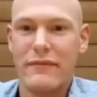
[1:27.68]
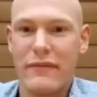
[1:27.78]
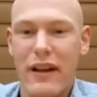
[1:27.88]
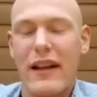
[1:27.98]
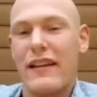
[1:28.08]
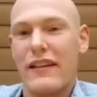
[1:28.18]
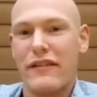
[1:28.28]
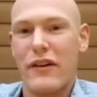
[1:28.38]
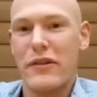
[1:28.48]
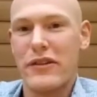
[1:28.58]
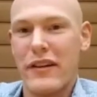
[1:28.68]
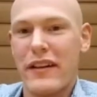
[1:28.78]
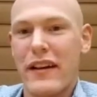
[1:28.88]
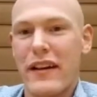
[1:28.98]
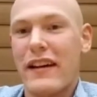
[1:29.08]
Well, I look forward to it.
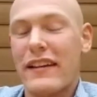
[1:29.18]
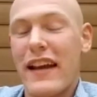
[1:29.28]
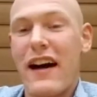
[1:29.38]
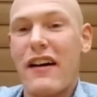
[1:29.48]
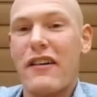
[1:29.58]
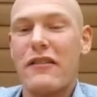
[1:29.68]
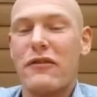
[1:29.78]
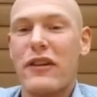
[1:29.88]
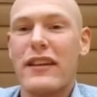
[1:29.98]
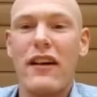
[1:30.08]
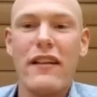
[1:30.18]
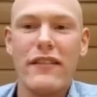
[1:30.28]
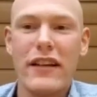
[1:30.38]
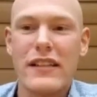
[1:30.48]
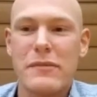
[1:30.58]
Now, with all of
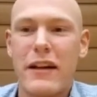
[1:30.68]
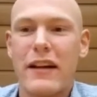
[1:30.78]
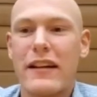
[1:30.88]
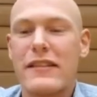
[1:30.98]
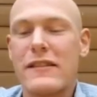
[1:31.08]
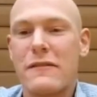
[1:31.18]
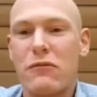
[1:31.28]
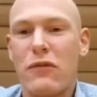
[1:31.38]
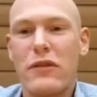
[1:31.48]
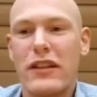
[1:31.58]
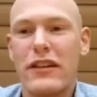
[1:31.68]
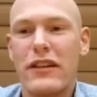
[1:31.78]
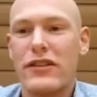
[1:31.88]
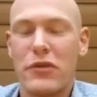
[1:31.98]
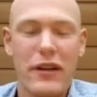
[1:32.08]
your experience, what would
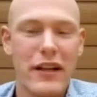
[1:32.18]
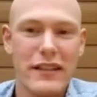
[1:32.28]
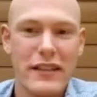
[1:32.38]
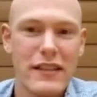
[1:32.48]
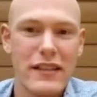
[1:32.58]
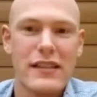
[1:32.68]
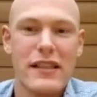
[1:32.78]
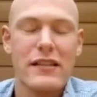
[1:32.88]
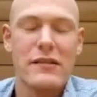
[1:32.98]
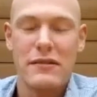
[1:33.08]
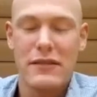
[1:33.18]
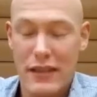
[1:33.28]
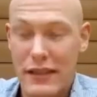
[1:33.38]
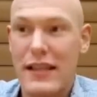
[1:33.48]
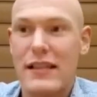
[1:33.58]
your shortcut to success
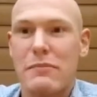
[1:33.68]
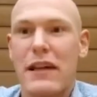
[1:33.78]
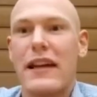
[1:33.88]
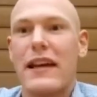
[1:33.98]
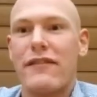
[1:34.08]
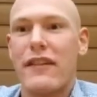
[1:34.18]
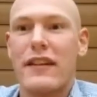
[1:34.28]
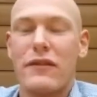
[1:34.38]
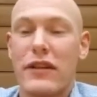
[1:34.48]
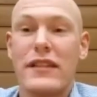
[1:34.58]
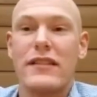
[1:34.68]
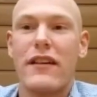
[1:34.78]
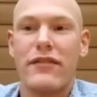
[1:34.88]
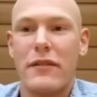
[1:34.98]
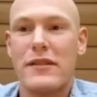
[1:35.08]
be if you had to
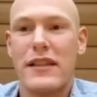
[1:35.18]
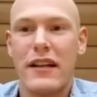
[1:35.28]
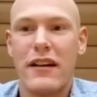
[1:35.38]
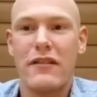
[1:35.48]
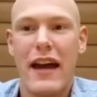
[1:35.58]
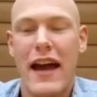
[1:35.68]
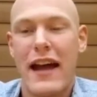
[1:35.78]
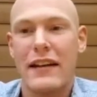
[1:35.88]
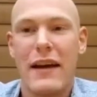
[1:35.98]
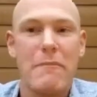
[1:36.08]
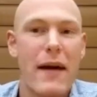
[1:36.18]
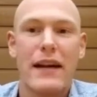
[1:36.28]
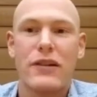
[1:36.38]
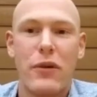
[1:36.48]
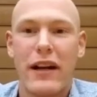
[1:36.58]
restart from zero and get back
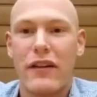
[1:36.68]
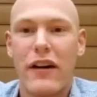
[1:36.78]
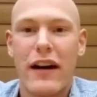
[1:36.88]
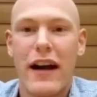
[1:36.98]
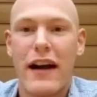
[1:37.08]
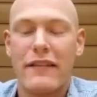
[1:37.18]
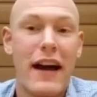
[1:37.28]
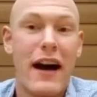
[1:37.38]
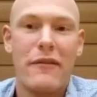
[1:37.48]
to where you are at now?